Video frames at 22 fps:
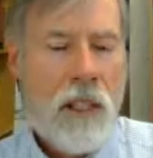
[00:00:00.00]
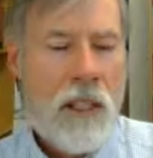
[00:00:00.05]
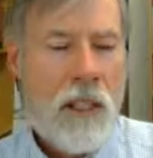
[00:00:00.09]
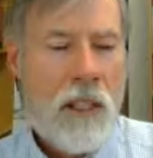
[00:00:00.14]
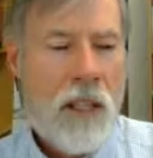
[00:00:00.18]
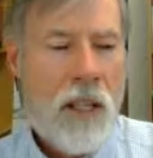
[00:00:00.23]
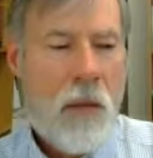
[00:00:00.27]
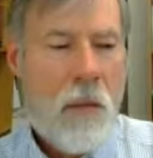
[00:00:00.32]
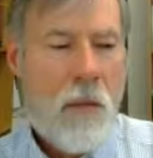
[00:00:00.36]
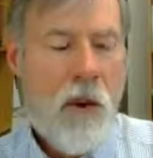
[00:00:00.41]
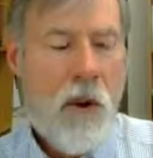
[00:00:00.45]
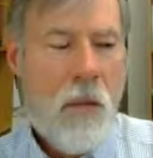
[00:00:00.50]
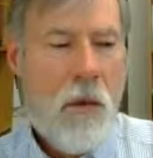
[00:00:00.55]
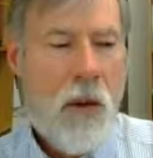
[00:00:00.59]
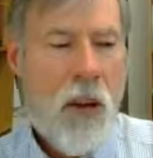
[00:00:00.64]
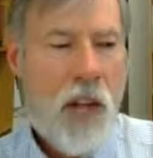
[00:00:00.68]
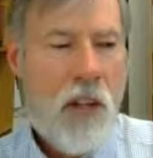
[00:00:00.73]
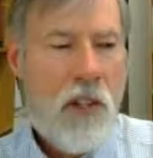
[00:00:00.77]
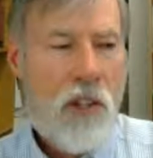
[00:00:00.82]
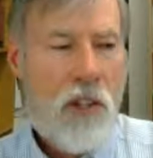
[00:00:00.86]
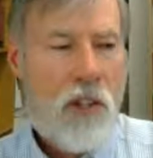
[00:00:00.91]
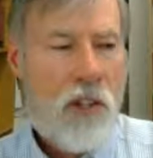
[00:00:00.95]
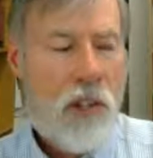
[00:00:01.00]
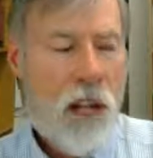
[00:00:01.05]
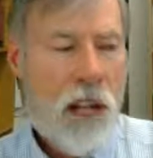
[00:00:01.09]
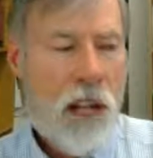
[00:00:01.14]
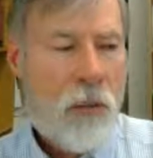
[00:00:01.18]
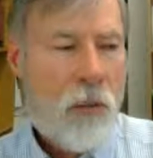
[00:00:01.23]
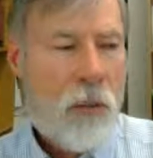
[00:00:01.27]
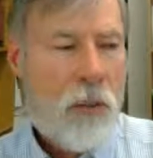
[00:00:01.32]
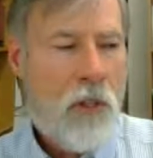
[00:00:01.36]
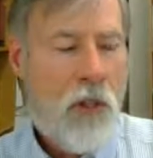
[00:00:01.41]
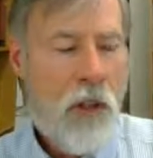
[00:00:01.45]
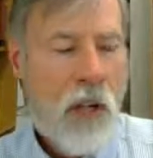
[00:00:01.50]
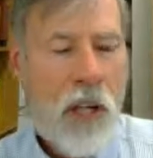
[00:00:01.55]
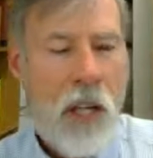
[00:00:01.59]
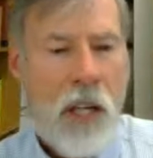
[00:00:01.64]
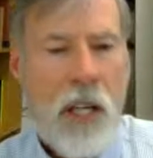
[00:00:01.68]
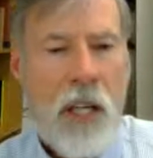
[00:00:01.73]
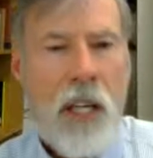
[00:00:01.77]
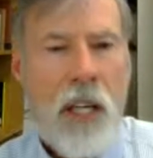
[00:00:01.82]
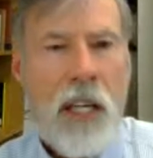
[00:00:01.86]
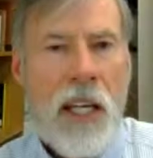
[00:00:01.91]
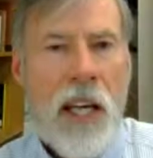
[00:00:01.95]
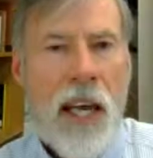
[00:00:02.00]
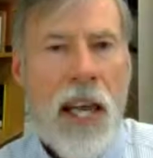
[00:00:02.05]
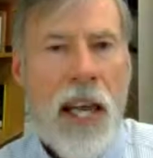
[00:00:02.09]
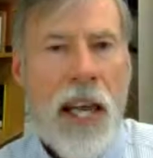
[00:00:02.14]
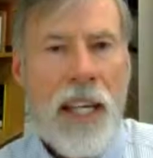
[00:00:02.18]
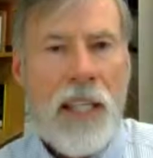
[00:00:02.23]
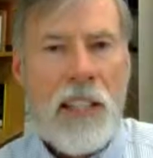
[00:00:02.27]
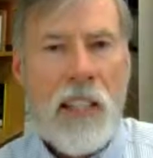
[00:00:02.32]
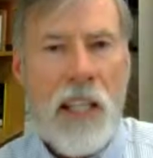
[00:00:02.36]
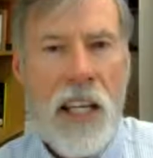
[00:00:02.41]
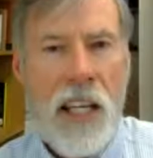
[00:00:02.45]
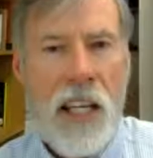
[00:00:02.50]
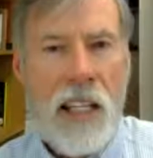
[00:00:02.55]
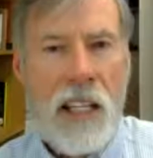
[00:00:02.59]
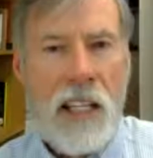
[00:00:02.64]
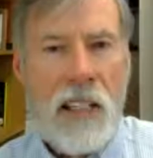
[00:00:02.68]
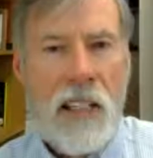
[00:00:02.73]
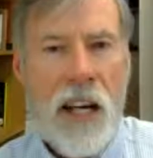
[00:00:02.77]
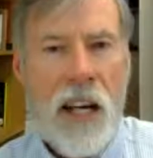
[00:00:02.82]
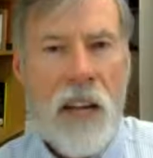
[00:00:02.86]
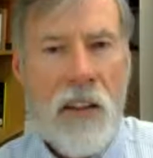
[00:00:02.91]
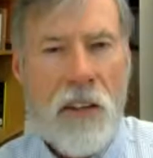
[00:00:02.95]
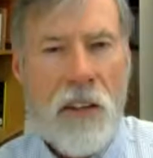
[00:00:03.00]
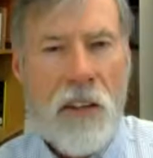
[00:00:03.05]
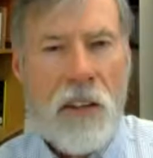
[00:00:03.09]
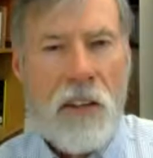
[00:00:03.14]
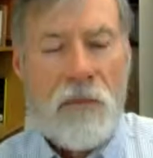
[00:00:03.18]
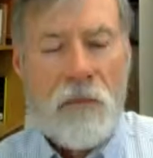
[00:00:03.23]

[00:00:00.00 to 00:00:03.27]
in the appropriations language and in other